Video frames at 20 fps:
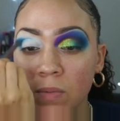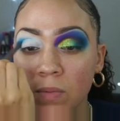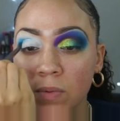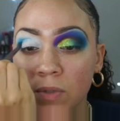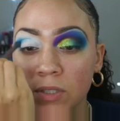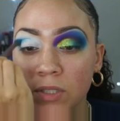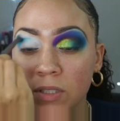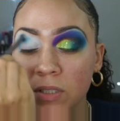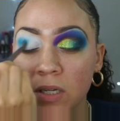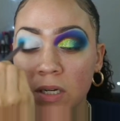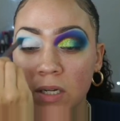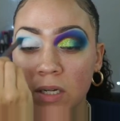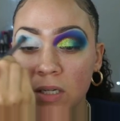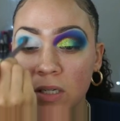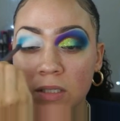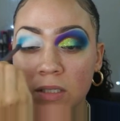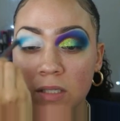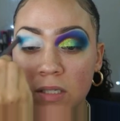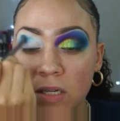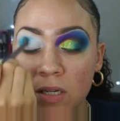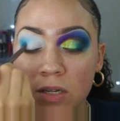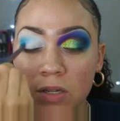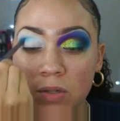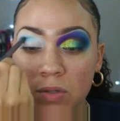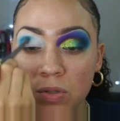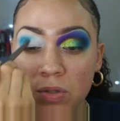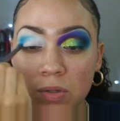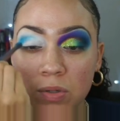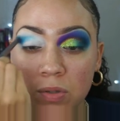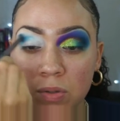we're just going to continue
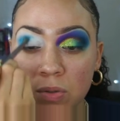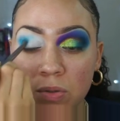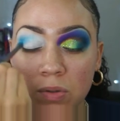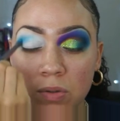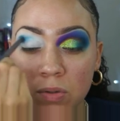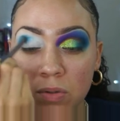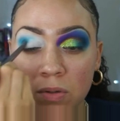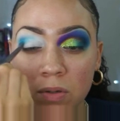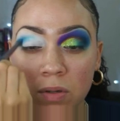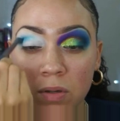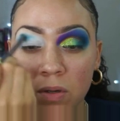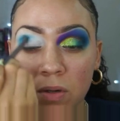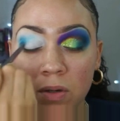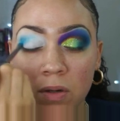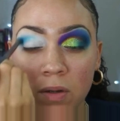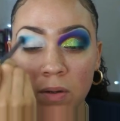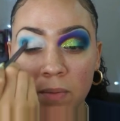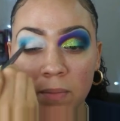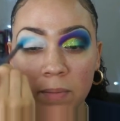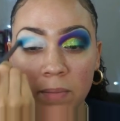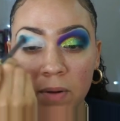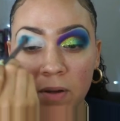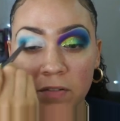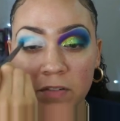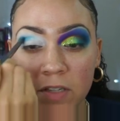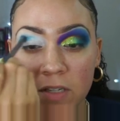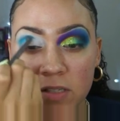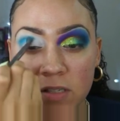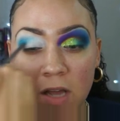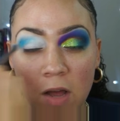to
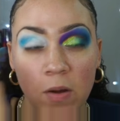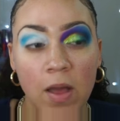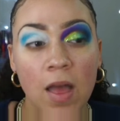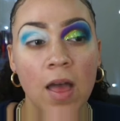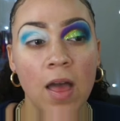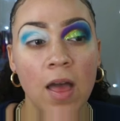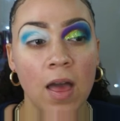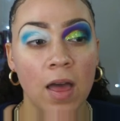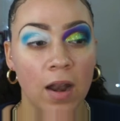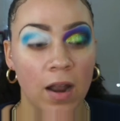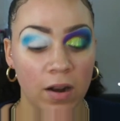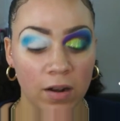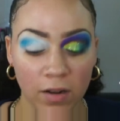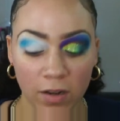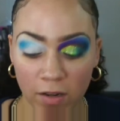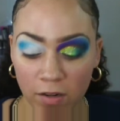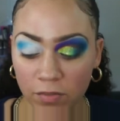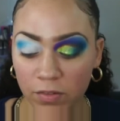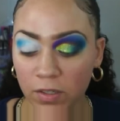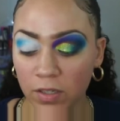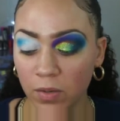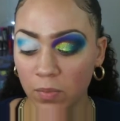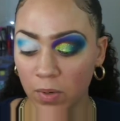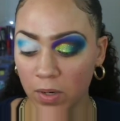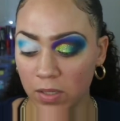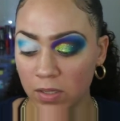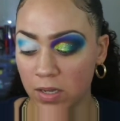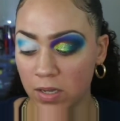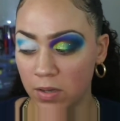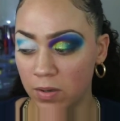buff this out. And I literally
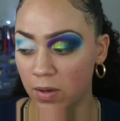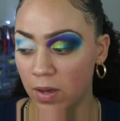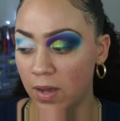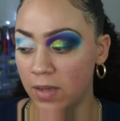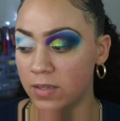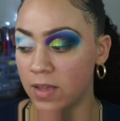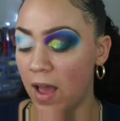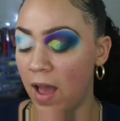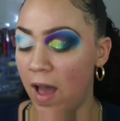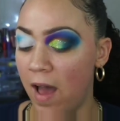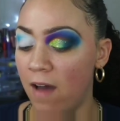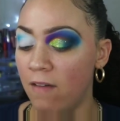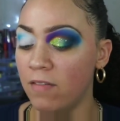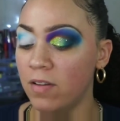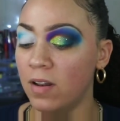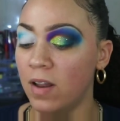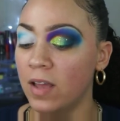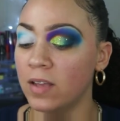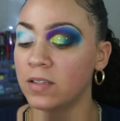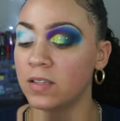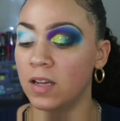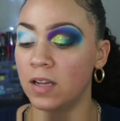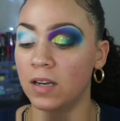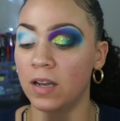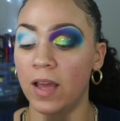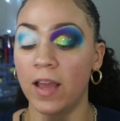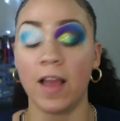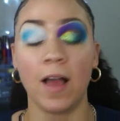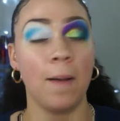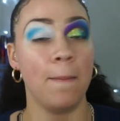want to tell you guys, I haven't like done
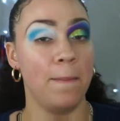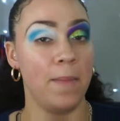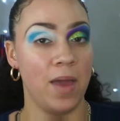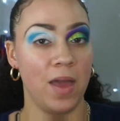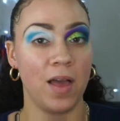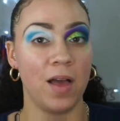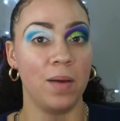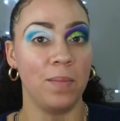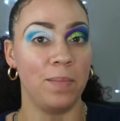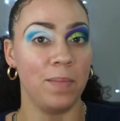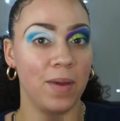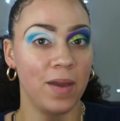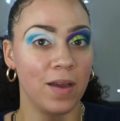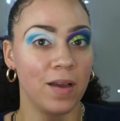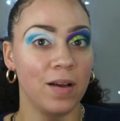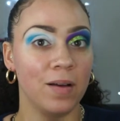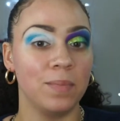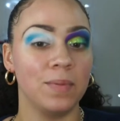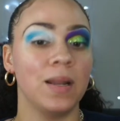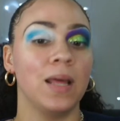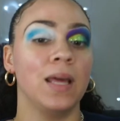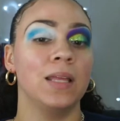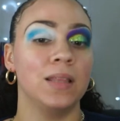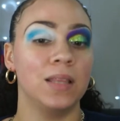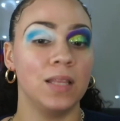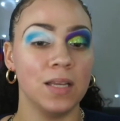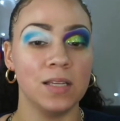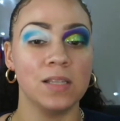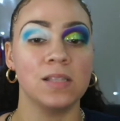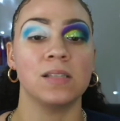like a makeup like
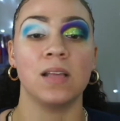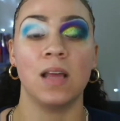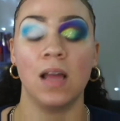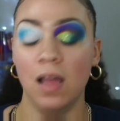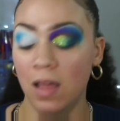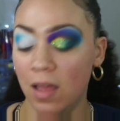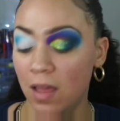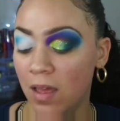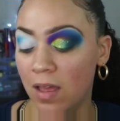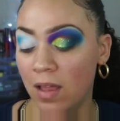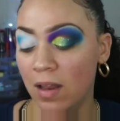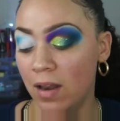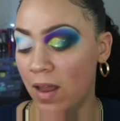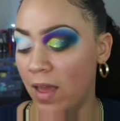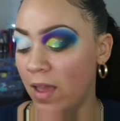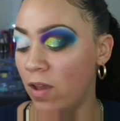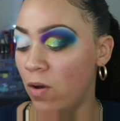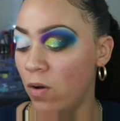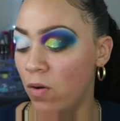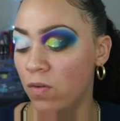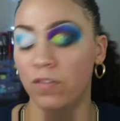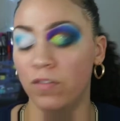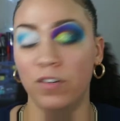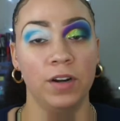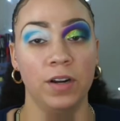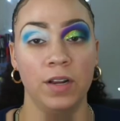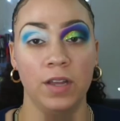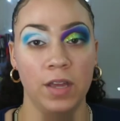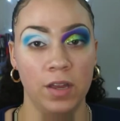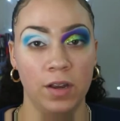this in like
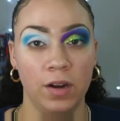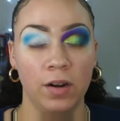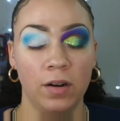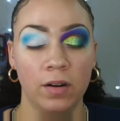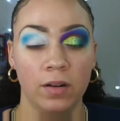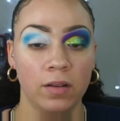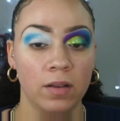over a year.